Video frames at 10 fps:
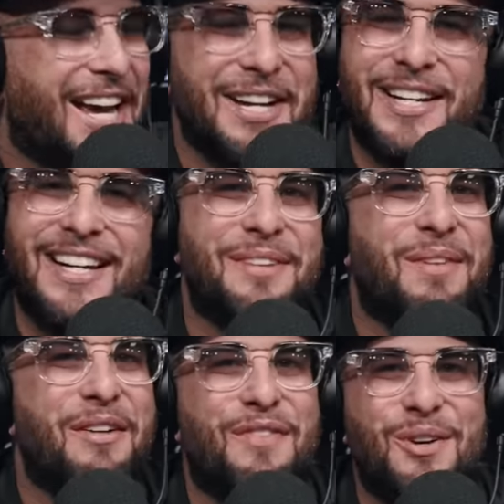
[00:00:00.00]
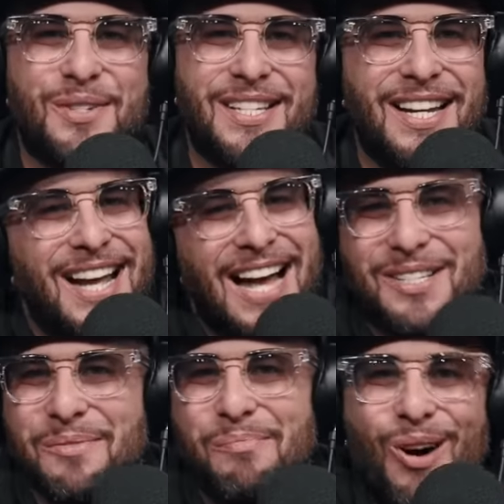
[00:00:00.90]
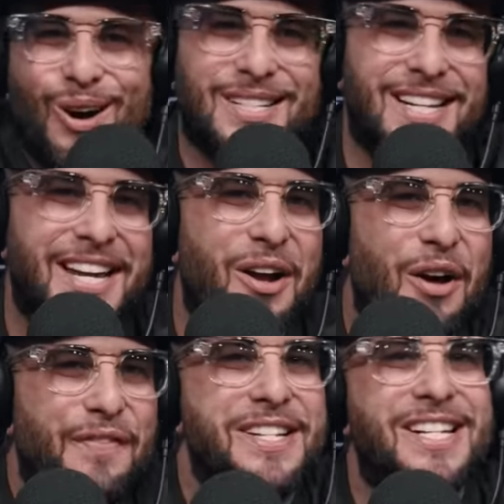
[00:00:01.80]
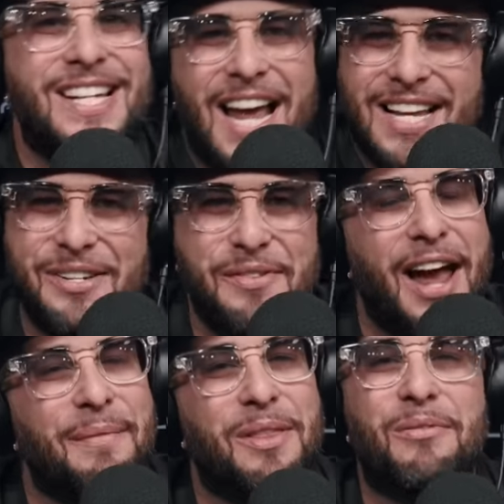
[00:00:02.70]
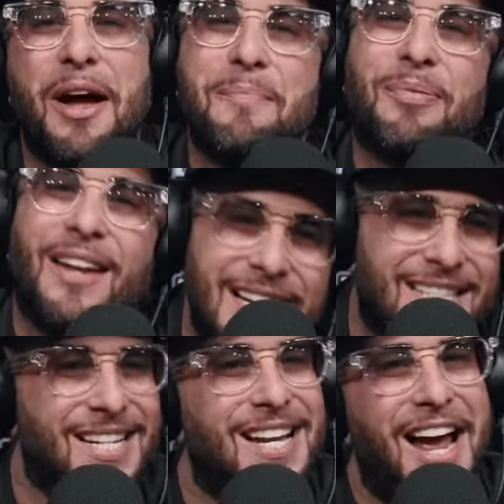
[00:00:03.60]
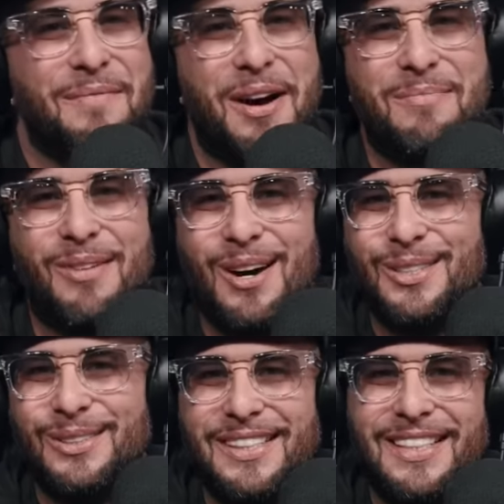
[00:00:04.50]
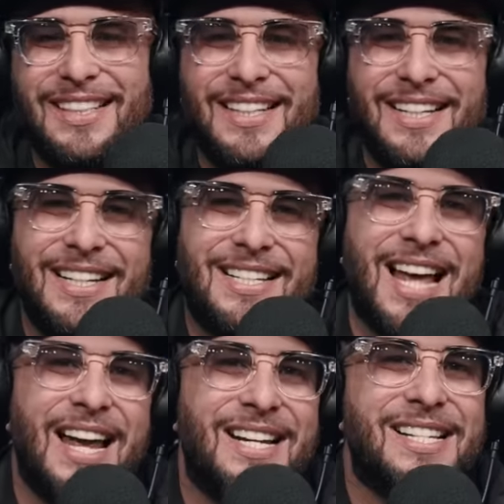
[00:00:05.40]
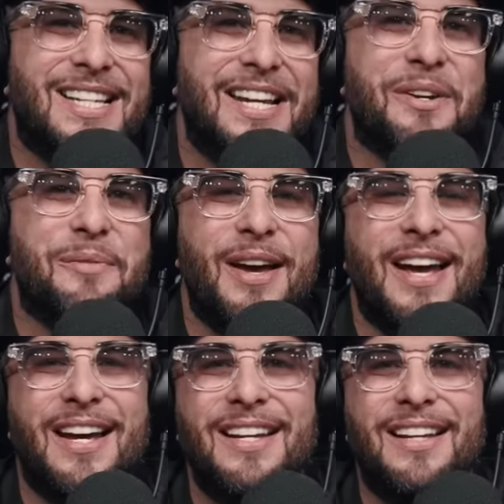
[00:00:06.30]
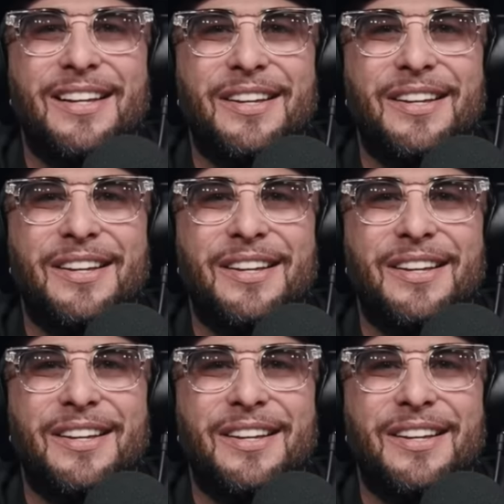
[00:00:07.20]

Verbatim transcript: Hey, he hit my phone, said he got some bars to get off his chest. You came to the right place tonight, my bro. Yeah. Tyga's here, man.